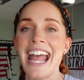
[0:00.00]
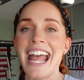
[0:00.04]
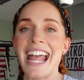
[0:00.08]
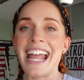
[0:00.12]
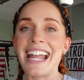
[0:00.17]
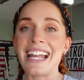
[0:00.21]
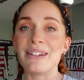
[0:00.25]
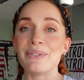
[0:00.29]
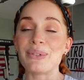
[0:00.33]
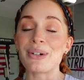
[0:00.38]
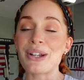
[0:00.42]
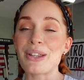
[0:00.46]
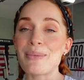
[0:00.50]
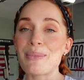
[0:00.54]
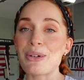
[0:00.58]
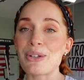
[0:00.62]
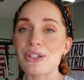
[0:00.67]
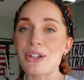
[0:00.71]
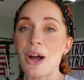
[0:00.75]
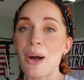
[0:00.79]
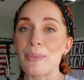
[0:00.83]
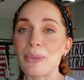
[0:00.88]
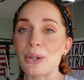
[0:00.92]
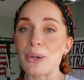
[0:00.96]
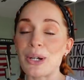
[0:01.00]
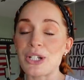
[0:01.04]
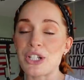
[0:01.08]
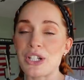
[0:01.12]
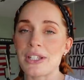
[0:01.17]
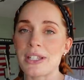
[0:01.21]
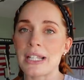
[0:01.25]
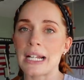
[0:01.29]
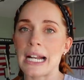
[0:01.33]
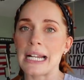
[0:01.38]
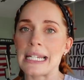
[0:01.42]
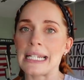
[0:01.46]
And one of the most common
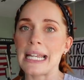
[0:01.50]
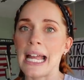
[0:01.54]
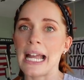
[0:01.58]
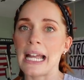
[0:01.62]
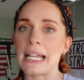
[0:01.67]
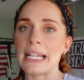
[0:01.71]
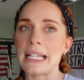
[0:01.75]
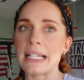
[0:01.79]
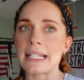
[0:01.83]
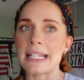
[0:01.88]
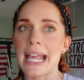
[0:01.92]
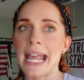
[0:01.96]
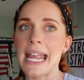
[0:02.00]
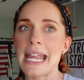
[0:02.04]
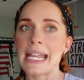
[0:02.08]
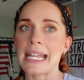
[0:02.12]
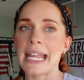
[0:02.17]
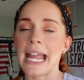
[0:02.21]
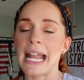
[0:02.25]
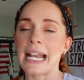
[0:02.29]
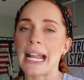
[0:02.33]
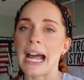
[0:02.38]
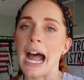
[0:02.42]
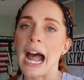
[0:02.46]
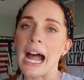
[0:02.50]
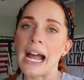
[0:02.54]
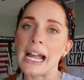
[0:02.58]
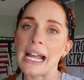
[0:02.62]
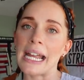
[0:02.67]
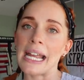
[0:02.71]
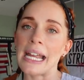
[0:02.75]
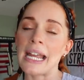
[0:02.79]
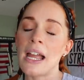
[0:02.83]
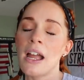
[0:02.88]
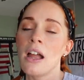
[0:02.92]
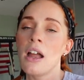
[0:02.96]
questions that I get is, hey, can
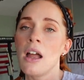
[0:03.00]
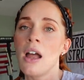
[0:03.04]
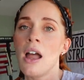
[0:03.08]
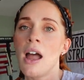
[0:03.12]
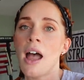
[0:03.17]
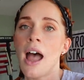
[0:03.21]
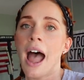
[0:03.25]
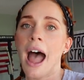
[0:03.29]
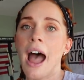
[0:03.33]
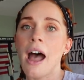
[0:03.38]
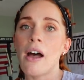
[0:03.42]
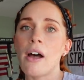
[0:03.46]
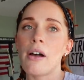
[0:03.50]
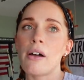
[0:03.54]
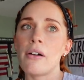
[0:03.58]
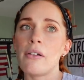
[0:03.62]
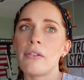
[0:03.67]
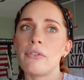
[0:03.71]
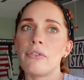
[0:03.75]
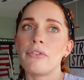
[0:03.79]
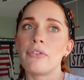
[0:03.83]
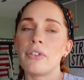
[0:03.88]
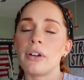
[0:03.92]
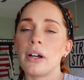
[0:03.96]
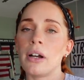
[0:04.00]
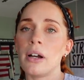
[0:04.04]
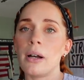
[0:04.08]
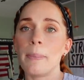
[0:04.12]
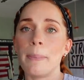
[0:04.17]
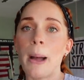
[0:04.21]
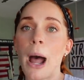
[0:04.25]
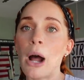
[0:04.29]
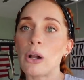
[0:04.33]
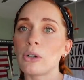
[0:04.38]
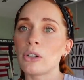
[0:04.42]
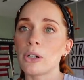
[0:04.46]
I have
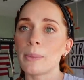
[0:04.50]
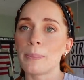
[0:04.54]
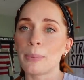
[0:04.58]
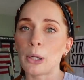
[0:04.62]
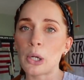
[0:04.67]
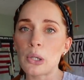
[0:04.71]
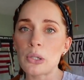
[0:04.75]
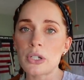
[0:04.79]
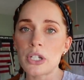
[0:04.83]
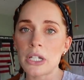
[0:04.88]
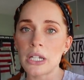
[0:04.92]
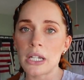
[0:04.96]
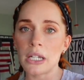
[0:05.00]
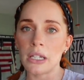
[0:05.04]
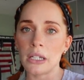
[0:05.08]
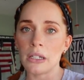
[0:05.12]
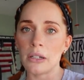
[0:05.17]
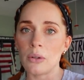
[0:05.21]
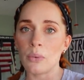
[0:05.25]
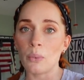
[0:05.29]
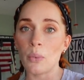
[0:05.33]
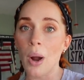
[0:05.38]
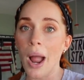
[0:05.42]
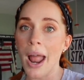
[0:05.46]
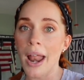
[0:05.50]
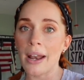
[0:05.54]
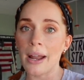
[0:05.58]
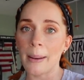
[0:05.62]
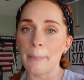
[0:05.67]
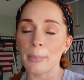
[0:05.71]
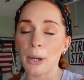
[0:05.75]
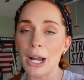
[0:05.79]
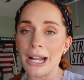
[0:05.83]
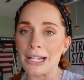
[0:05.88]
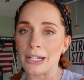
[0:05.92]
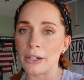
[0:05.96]
powdered protein when
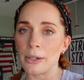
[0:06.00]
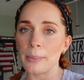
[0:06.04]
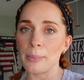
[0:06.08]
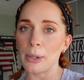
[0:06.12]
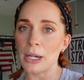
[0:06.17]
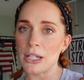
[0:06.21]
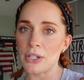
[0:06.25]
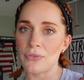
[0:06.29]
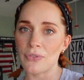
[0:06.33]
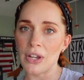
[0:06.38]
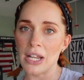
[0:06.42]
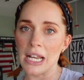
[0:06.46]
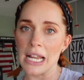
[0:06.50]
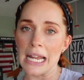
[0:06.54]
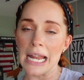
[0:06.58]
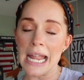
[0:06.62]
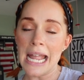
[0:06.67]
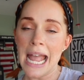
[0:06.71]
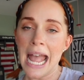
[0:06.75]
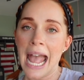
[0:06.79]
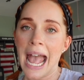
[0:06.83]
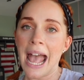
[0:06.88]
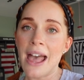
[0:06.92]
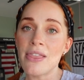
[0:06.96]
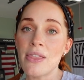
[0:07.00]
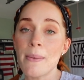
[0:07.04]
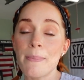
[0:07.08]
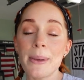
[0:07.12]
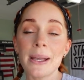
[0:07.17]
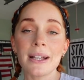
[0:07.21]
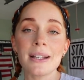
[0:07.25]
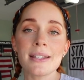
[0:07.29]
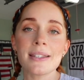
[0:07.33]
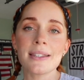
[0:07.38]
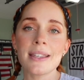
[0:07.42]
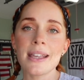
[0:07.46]
I'm pregnant or breastfeeding? And the
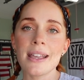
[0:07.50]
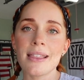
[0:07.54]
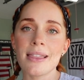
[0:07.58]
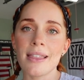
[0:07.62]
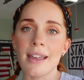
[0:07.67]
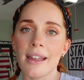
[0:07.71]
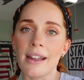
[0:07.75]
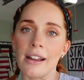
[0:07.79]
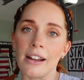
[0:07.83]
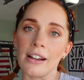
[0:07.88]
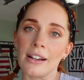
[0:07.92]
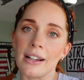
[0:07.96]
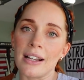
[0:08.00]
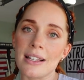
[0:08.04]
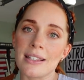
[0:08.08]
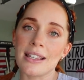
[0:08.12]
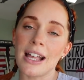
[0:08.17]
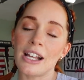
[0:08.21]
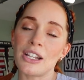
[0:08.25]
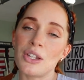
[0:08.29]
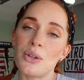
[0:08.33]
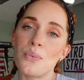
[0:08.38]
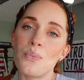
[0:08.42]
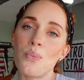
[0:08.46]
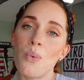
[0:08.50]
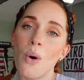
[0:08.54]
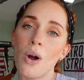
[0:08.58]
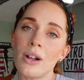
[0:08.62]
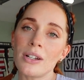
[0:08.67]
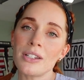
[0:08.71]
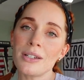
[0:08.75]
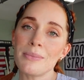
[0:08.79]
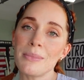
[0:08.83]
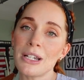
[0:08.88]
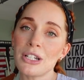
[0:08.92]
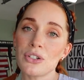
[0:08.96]
biggest thing there is that you
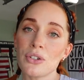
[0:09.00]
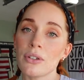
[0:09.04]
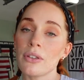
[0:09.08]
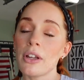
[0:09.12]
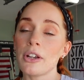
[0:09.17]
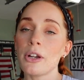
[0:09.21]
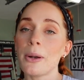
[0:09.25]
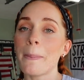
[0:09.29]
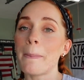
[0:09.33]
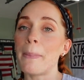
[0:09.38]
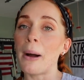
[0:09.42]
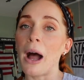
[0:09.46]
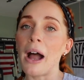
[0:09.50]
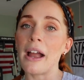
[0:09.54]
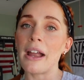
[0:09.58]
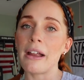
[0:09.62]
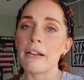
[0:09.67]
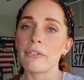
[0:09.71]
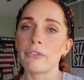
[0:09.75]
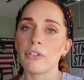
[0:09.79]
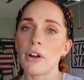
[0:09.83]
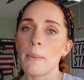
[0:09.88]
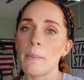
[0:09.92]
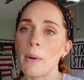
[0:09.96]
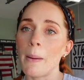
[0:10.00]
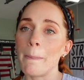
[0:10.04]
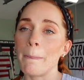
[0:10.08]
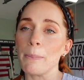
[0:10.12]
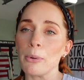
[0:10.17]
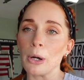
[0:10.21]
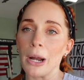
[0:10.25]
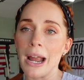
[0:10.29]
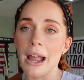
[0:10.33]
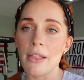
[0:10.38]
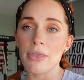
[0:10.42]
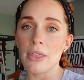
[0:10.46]
want to make sure that you're buying from a
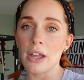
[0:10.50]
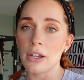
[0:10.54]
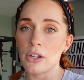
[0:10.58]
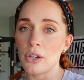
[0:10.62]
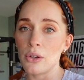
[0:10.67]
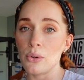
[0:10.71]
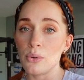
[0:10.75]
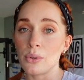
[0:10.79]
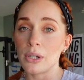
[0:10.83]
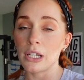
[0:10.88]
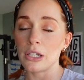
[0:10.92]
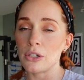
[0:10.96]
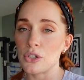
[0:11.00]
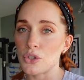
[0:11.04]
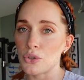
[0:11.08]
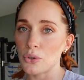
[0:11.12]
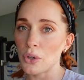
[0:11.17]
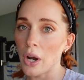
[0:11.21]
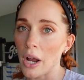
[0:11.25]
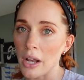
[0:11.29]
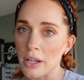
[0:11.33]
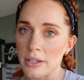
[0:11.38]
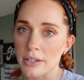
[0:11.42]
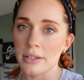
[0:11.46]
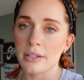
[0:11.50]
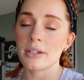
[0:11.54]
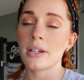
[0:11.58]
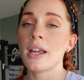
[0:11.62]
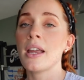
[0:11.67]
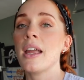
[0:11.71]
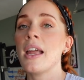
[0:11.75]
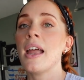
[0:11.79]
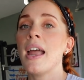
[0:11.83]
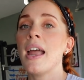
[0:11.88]
brand that you can trust.